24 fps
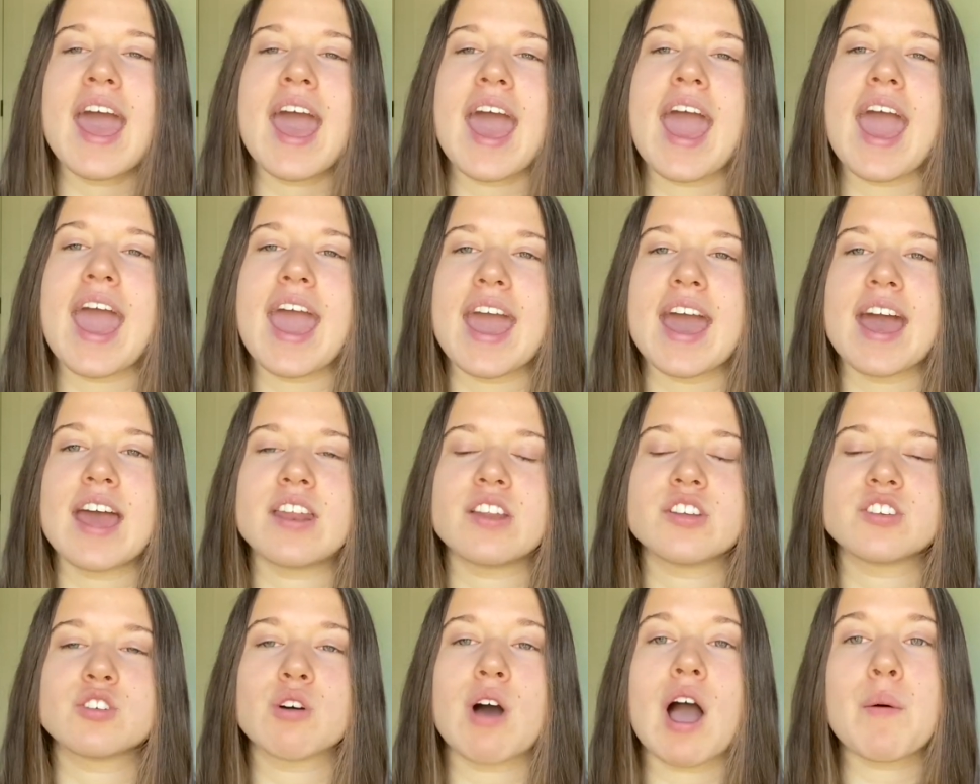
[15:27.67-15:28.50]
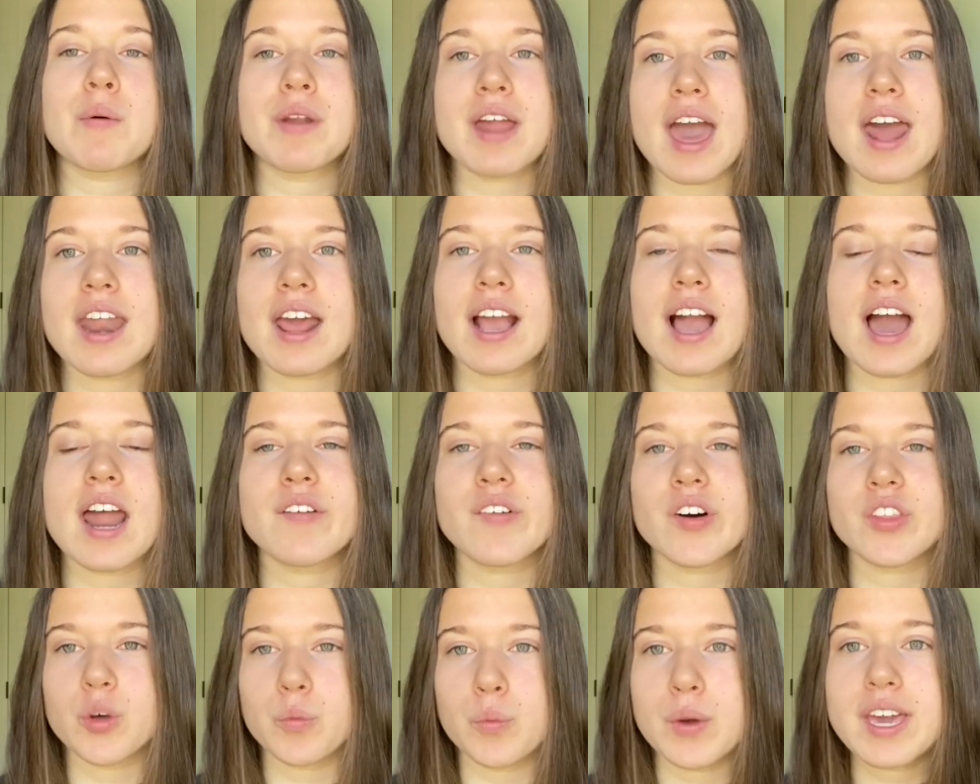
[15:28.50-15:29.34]
And so I would edit kind of
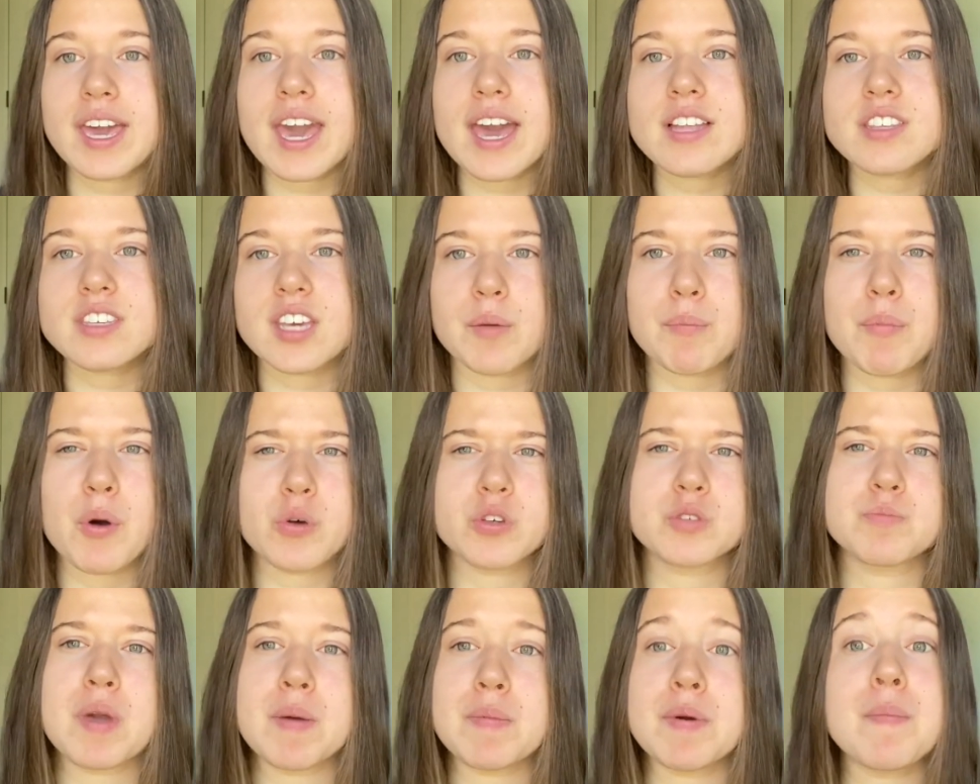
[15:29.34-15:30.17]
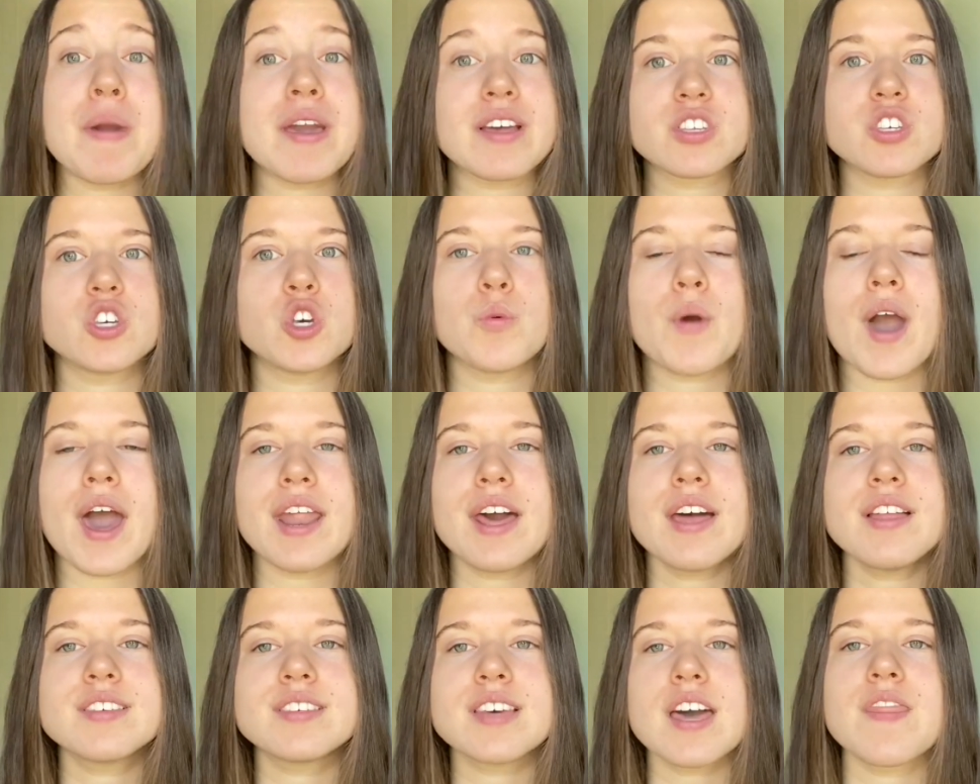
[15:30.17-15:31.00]
on the weekends, like post, maybe make 2
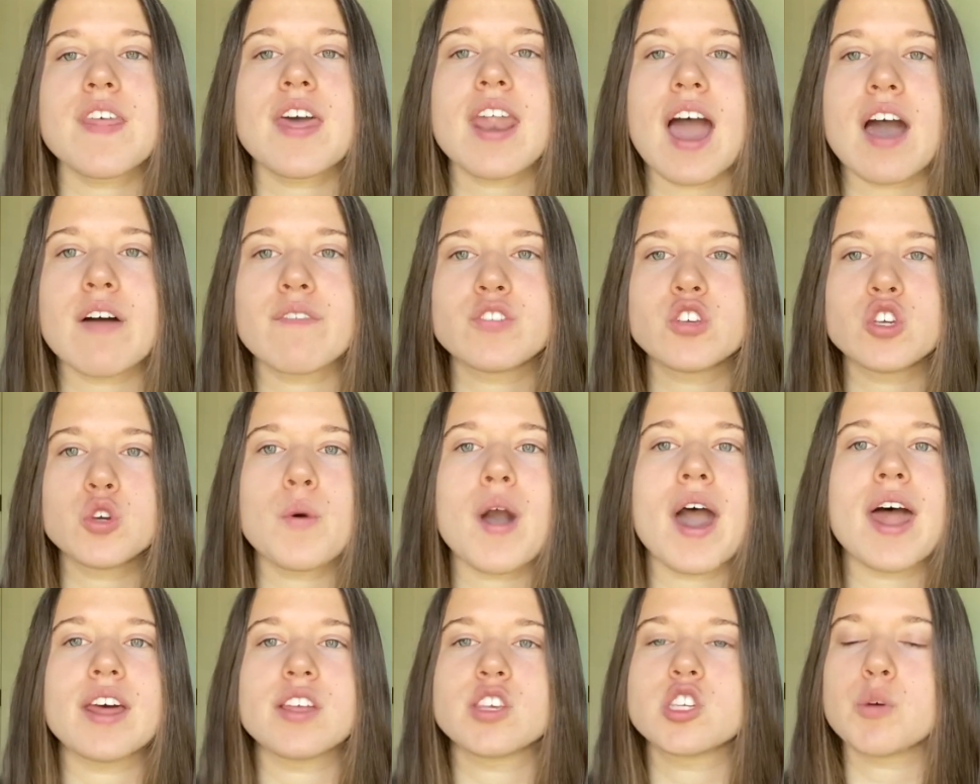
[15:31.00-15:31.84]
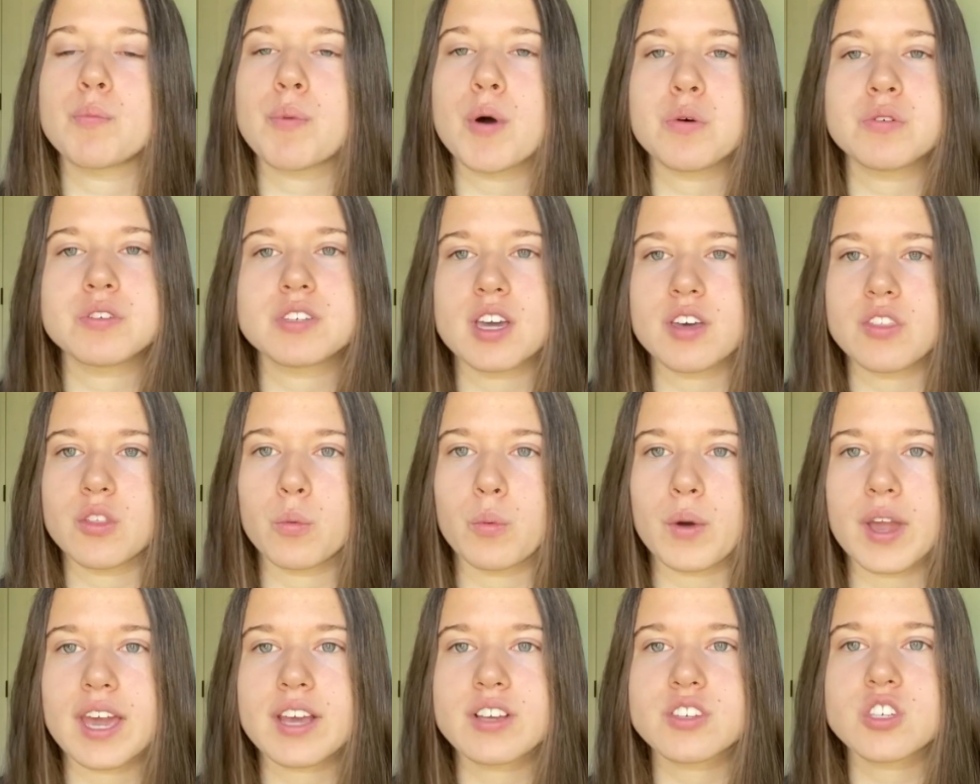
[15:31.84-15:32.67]
edits and then have 2 edits to post in the
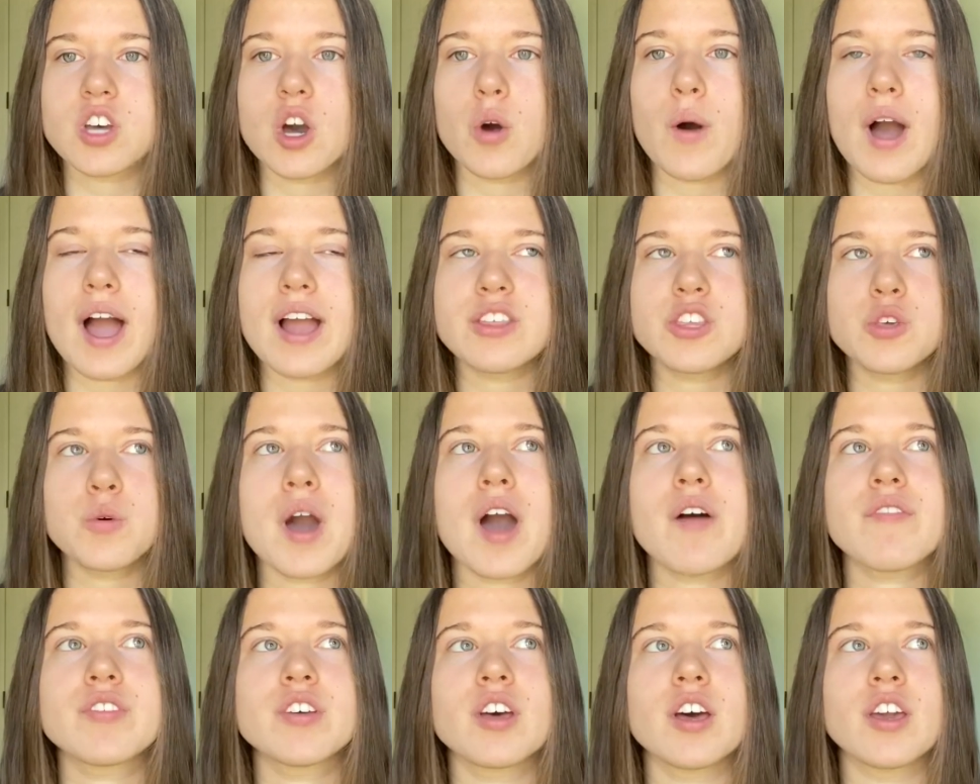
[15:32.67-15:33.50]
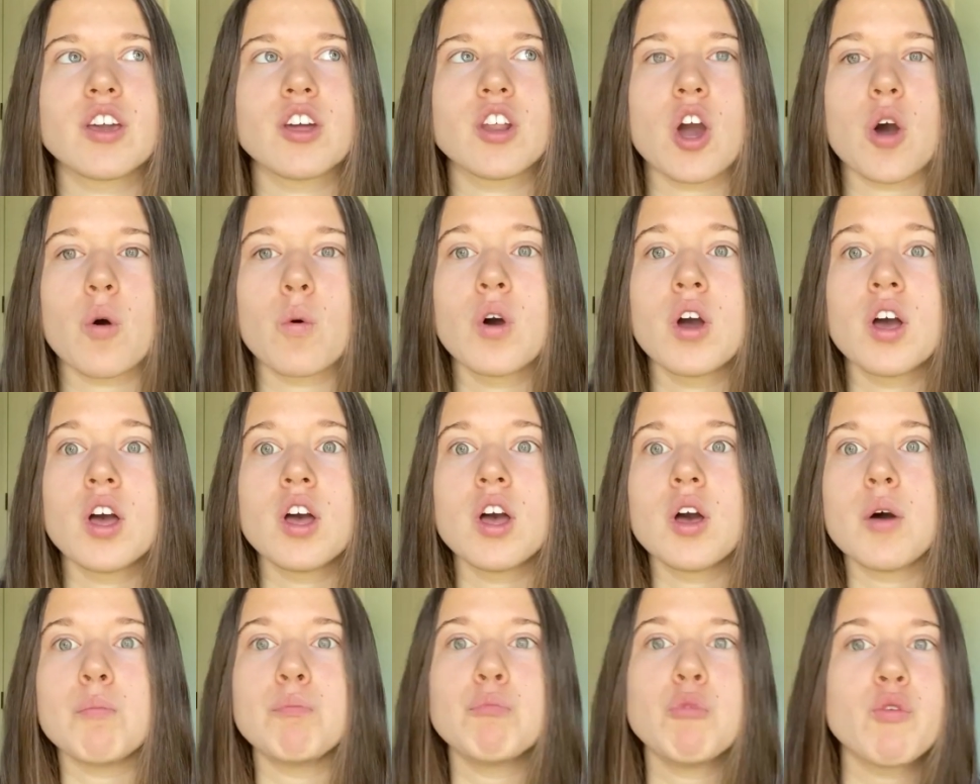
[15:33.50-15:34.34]
week. So I do have to, you know,
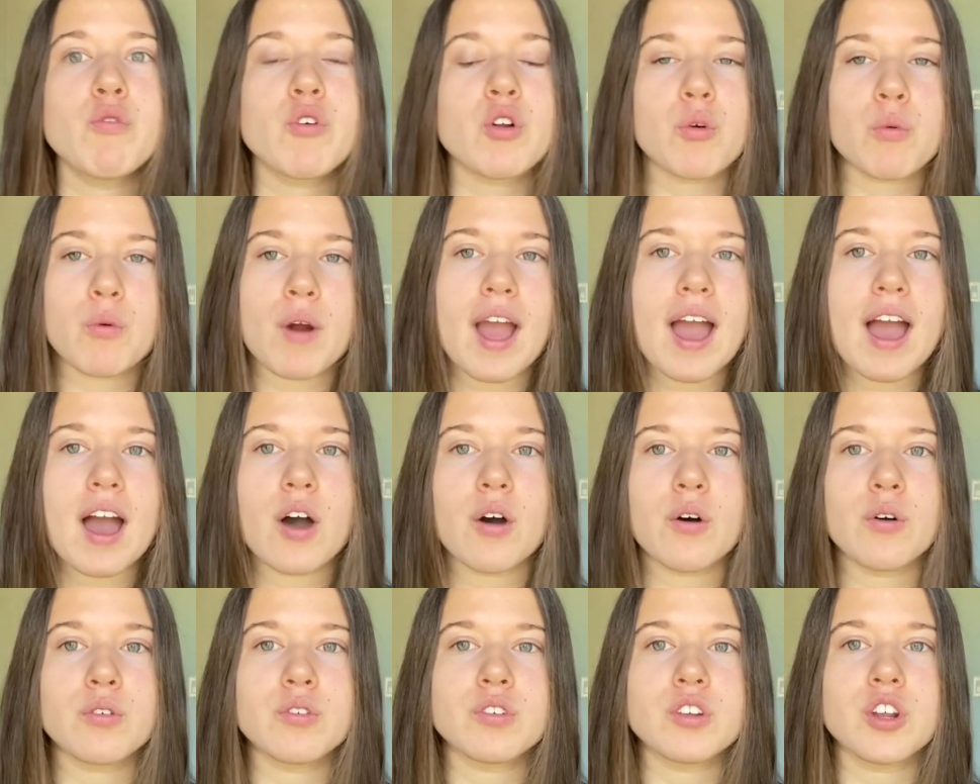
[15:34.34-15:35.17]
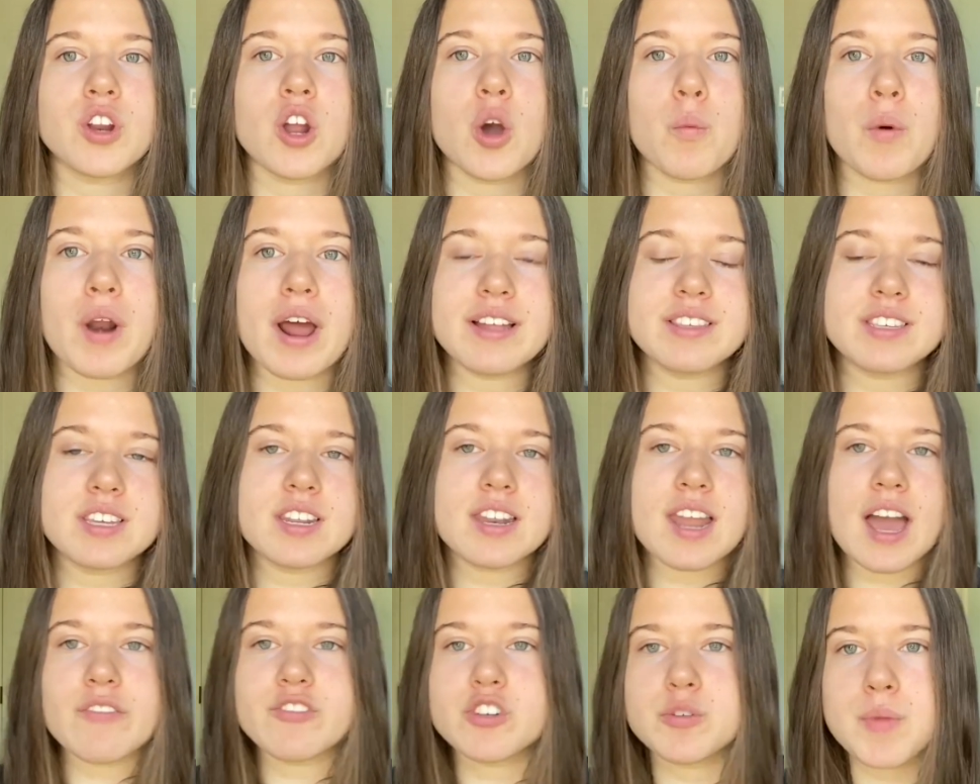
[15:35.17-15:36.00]
move it around. You know, when I didn't
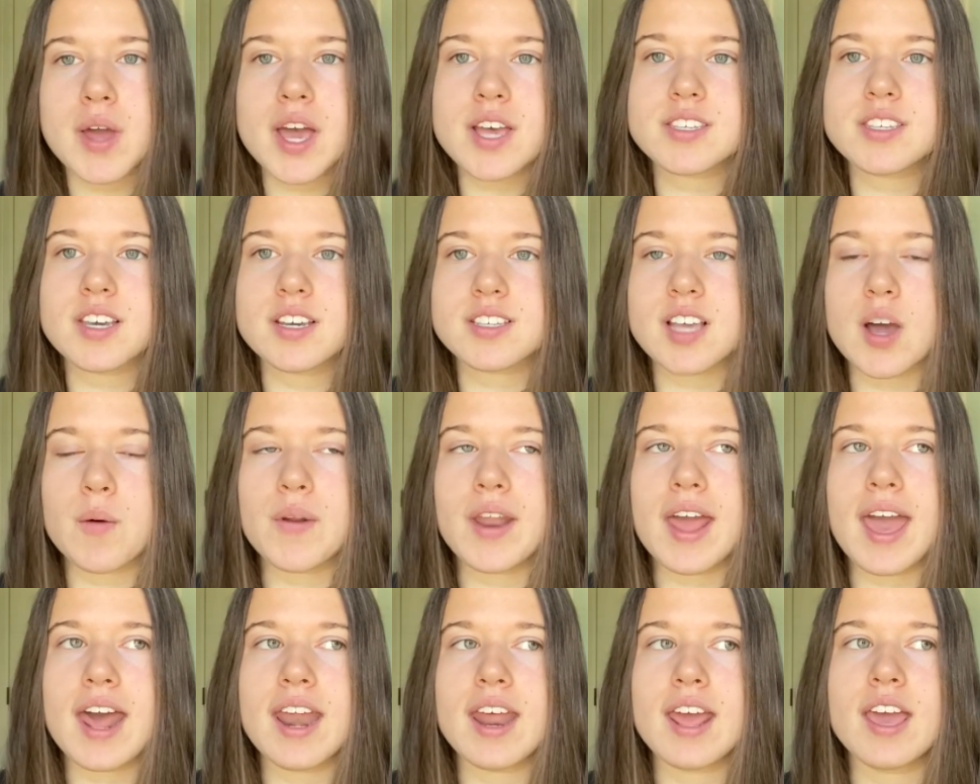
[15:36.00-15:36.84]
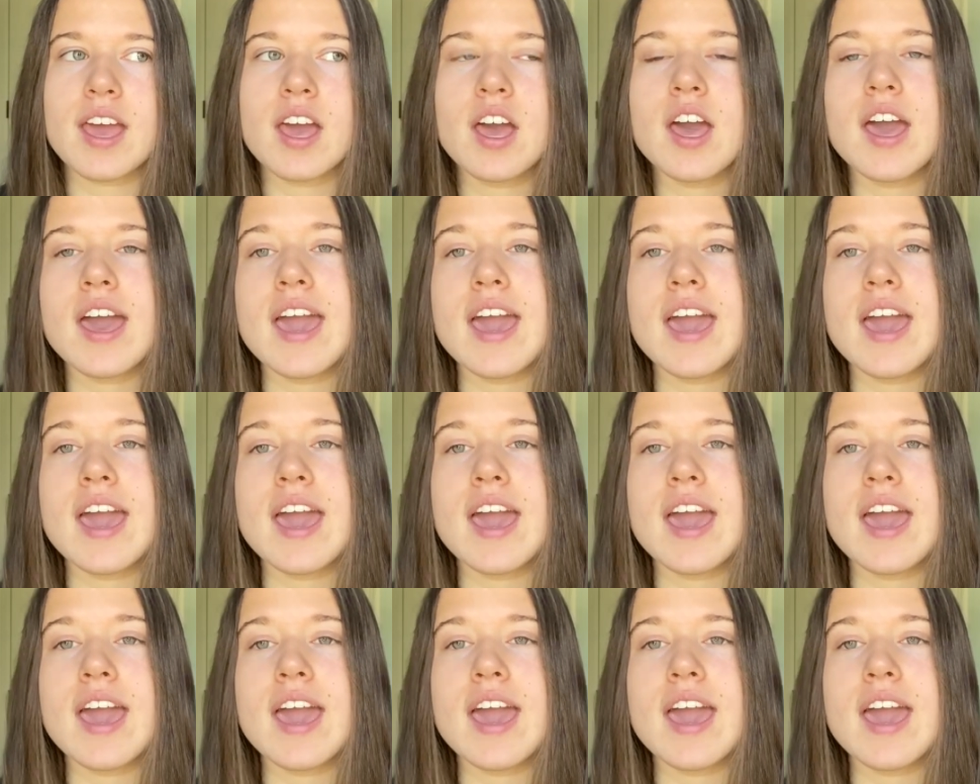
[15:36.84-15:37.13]
have gymnastics, I would edit.